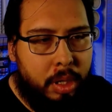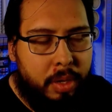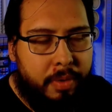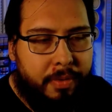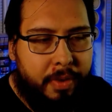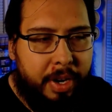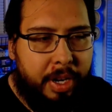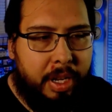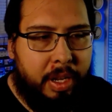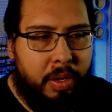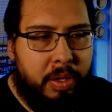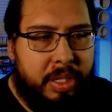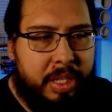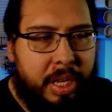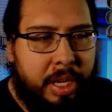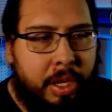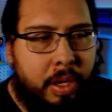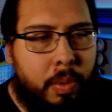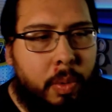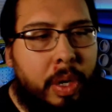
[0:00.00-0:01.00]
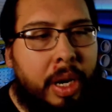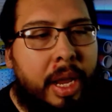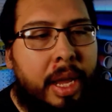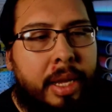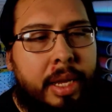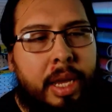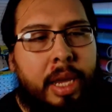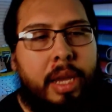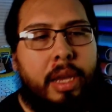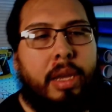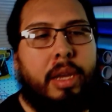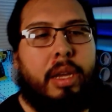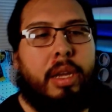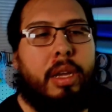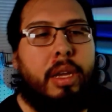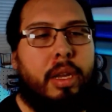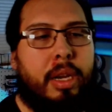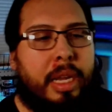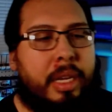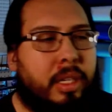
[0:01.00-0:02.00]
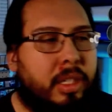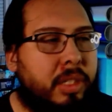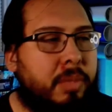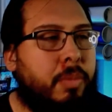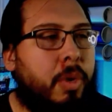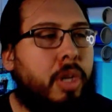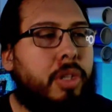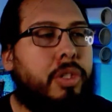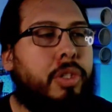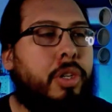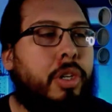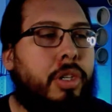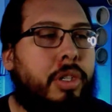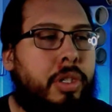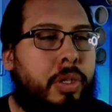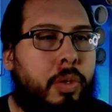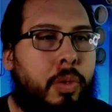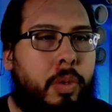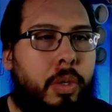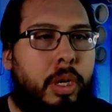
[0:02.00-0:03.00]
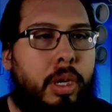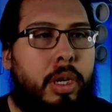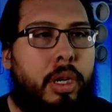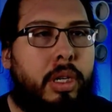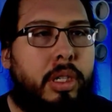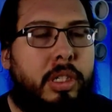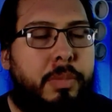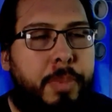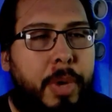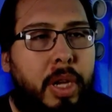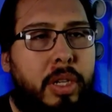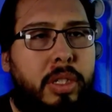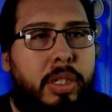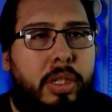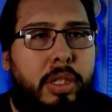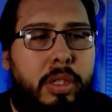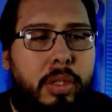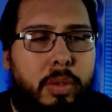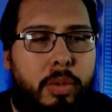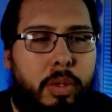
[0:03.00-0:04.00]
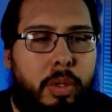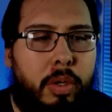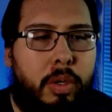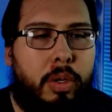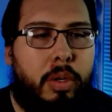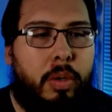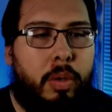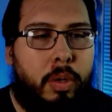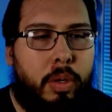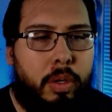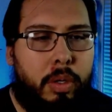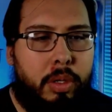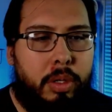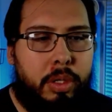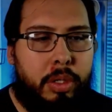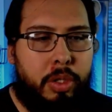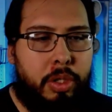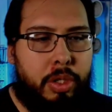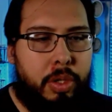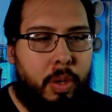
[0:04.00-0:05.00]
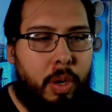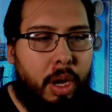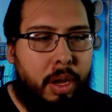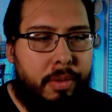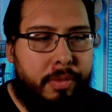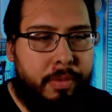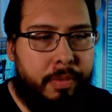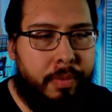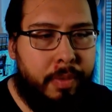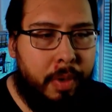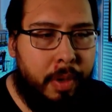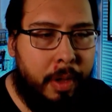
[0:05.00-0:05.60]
Frankie, you saying you would like a small shirt to sponsor or to show off?